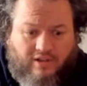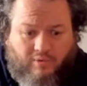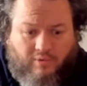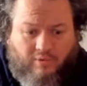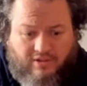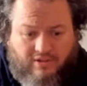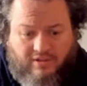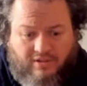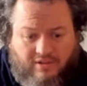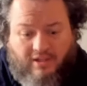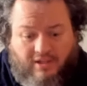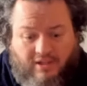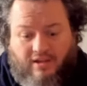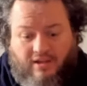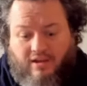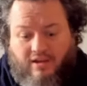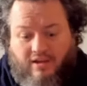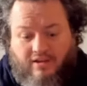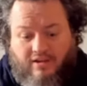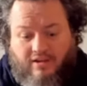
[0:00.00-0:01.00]
want
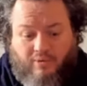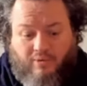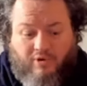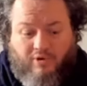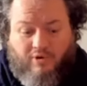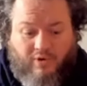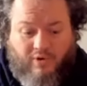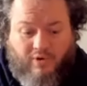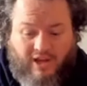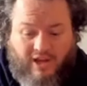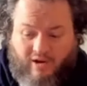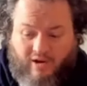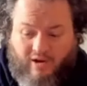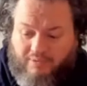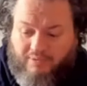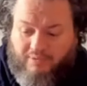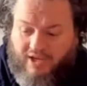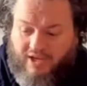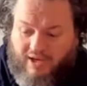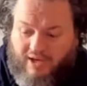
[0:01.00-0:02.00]
someone who can
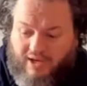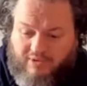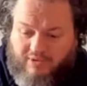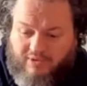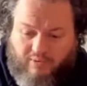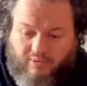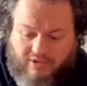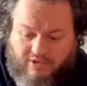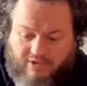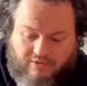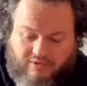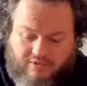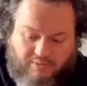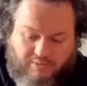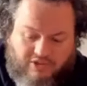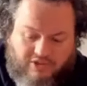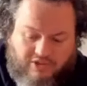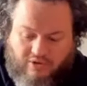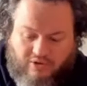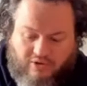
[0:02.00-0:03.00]
help them. They want to
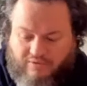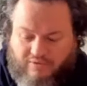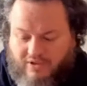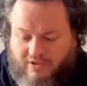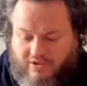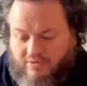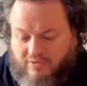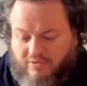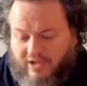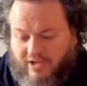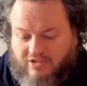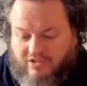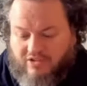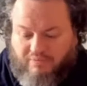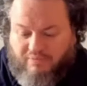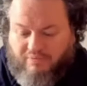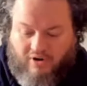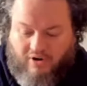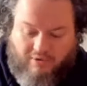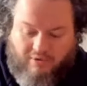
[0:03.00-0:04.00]
be serviced when there's
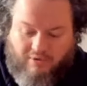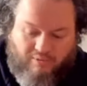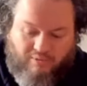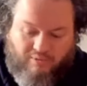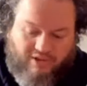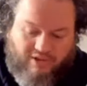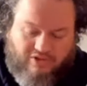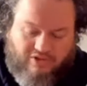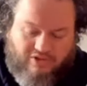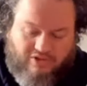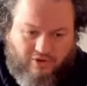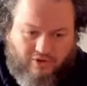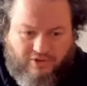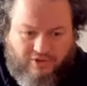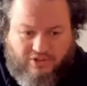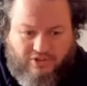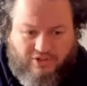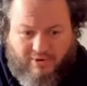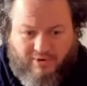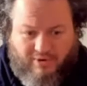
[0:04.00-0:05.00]
a problem, when the
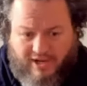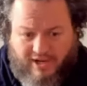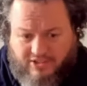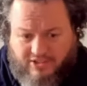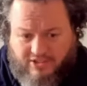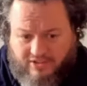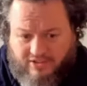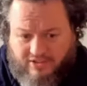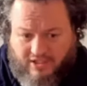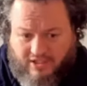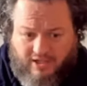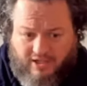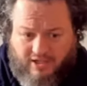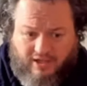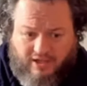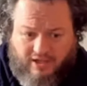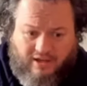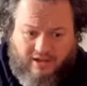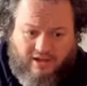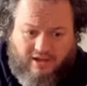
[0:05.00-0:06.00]
servers crash.
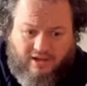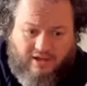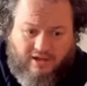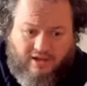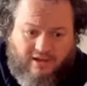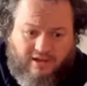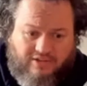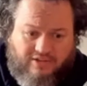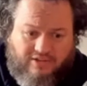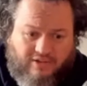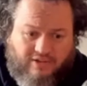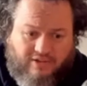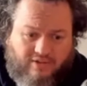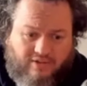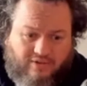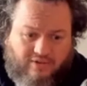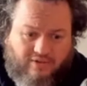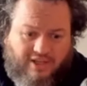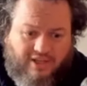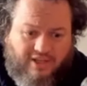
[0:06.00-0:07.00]
So
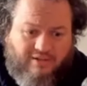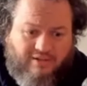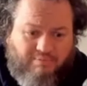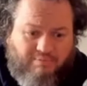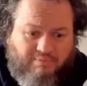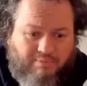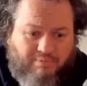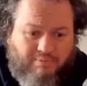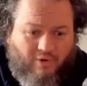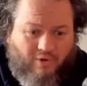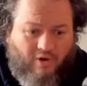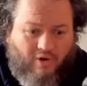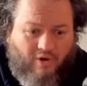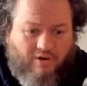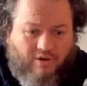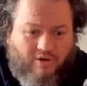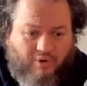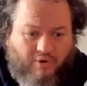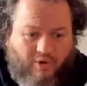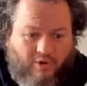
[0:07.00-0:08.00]
you need people
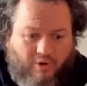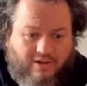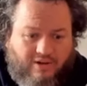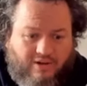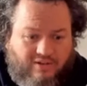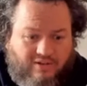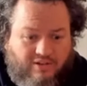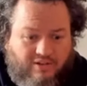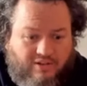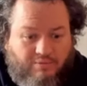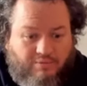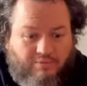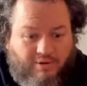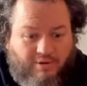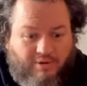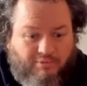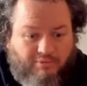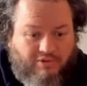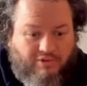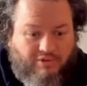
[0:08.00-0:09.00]
on board. You need to be
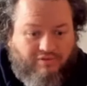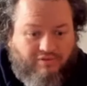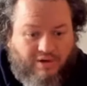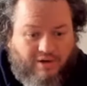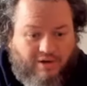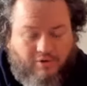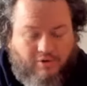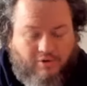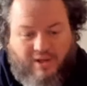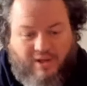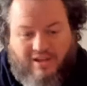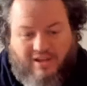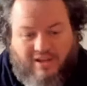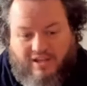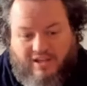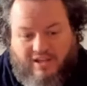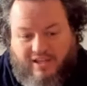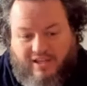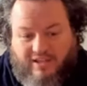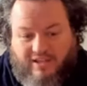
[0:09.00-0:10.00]
able to develop
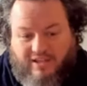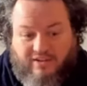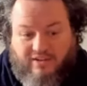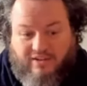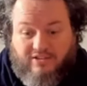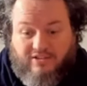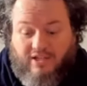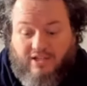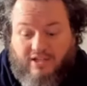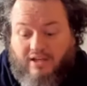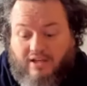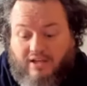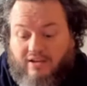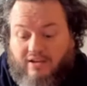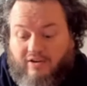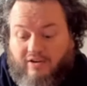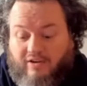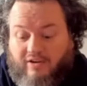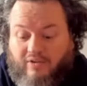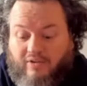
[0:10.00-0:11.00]
quickly.
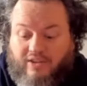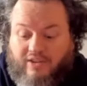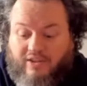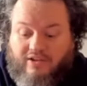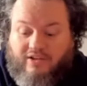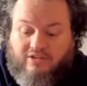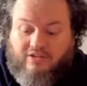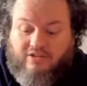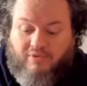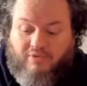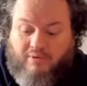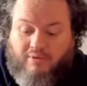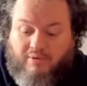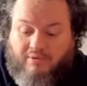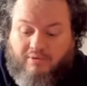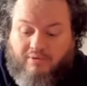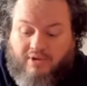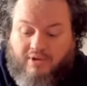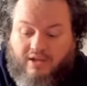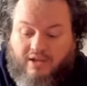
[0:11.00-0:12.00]
Then there's the
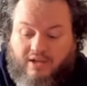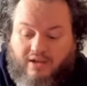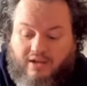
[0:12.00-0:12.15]
problem.